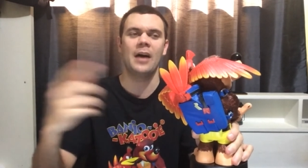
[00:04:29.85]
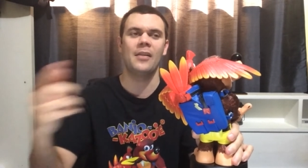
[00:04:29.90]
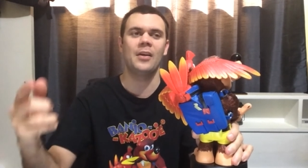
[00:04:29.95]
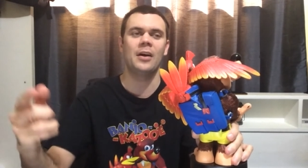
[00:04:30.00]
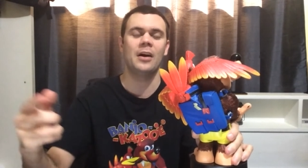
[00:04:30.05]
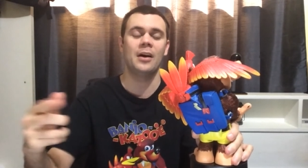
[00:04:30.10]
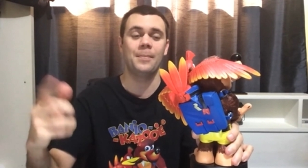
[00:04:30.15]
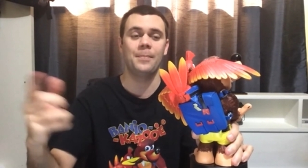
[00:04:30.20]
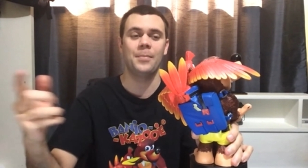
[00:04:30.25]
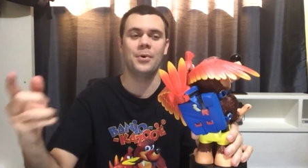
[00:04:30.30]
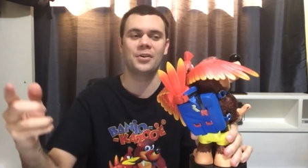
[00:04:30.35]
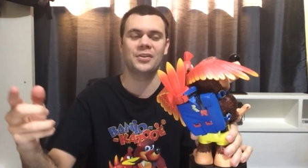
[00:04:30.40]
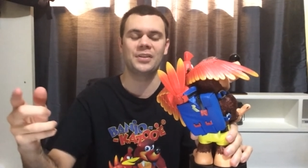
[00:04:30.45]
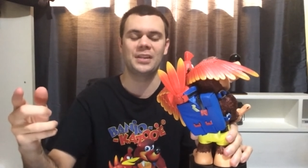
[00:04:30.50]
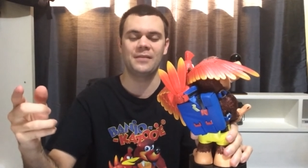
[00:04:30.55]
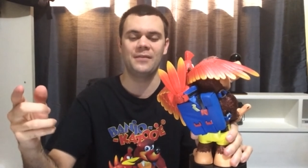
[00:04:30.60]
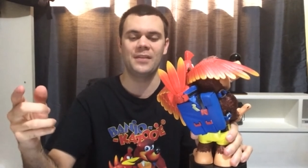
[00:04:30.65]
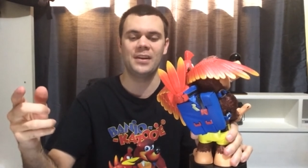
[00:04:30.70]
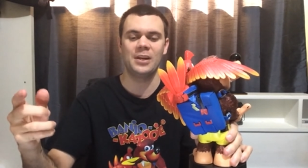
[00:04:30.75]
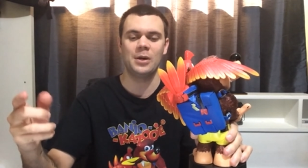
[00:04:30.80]
other
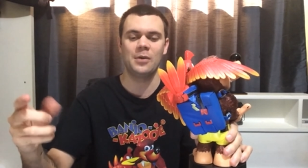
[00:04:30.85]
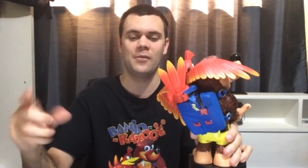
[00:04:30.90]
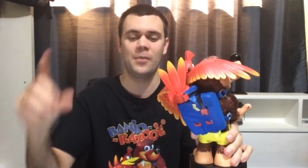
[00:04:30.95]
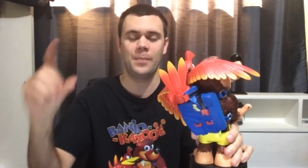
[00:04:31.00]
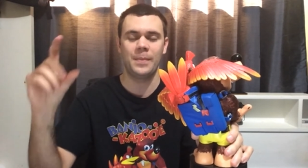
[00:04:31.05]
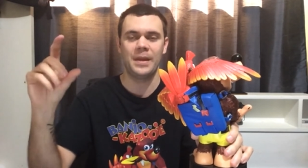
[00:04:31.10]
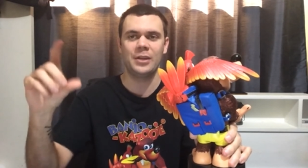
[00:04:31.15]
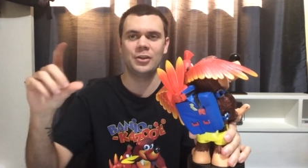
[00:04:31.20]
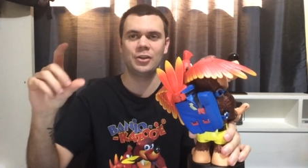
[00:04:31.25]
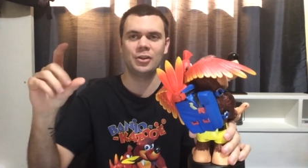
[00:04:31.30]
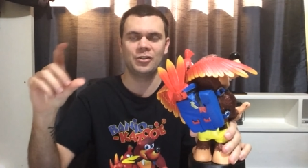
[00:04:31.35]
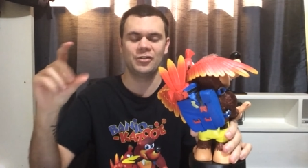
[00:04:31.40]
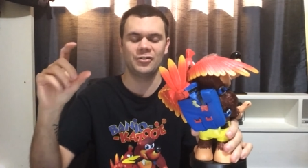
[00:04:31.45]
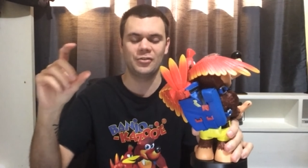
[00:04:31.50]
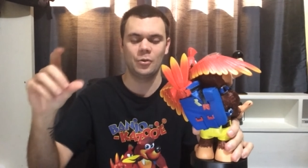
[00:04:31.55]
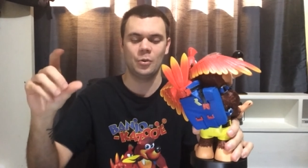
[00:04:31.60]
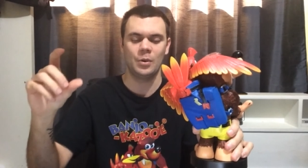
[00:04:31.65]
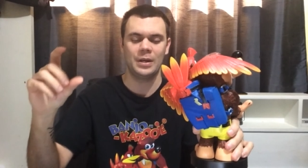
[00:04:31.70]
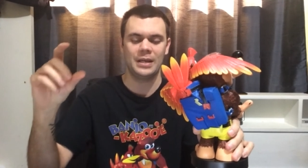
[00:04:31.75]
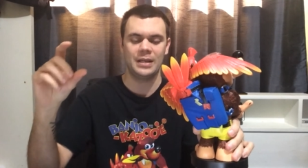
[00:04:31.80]
unboxing video of the
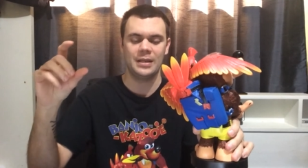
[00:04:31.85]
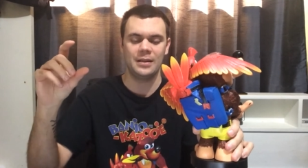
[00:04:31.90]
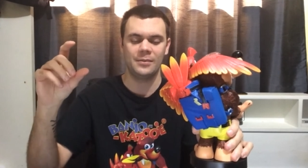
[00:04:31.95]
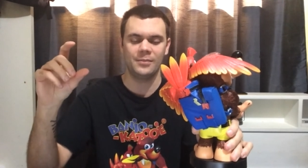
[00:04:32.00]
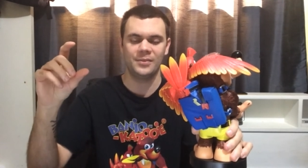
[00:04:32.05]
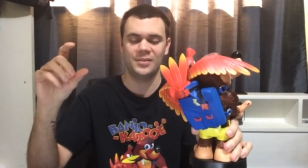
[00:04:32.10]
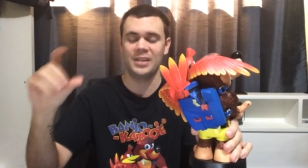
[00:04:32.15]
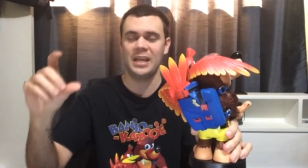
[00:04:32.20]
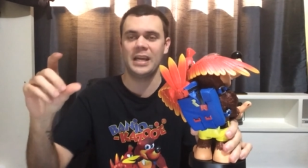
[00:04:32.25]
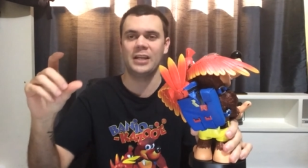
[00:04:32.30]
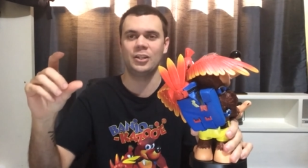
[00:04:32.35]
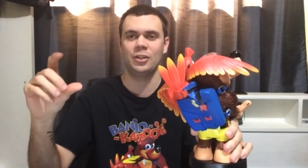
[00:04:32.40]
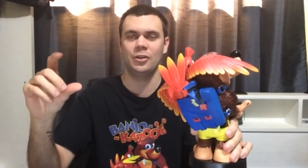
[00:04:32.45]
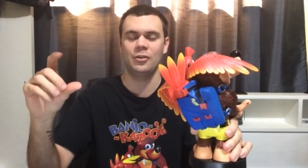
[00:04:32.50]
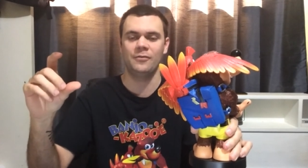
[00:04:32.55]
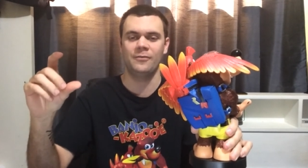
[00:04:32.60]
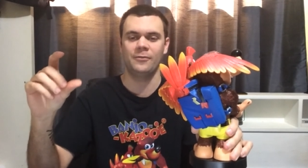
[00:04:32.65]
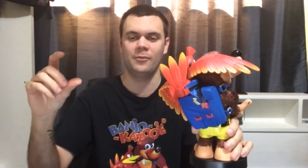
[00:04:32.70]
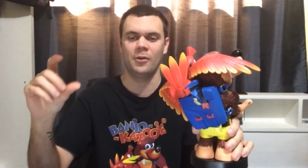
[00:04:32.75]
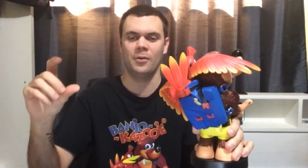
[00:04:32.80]
Banjo-Kazooie
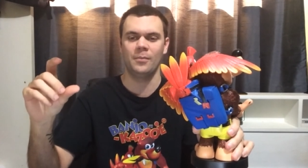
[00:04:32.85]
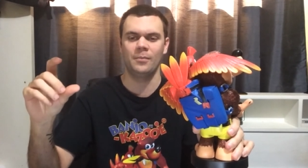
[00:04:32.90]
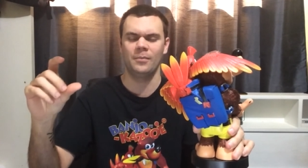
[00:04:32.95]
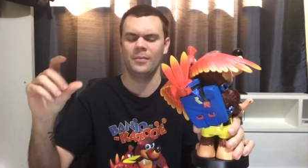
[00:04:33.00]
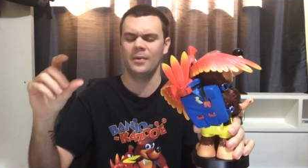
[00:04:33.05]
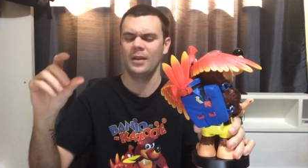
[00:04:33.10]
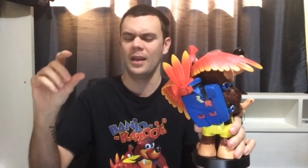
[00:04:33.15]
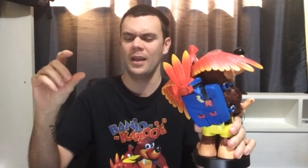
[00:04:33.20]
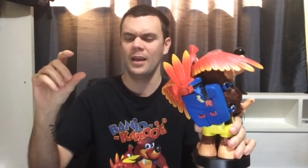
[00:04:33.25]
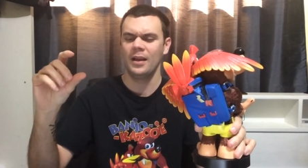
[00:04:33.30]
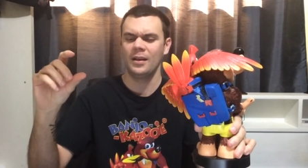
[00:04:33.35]
statue from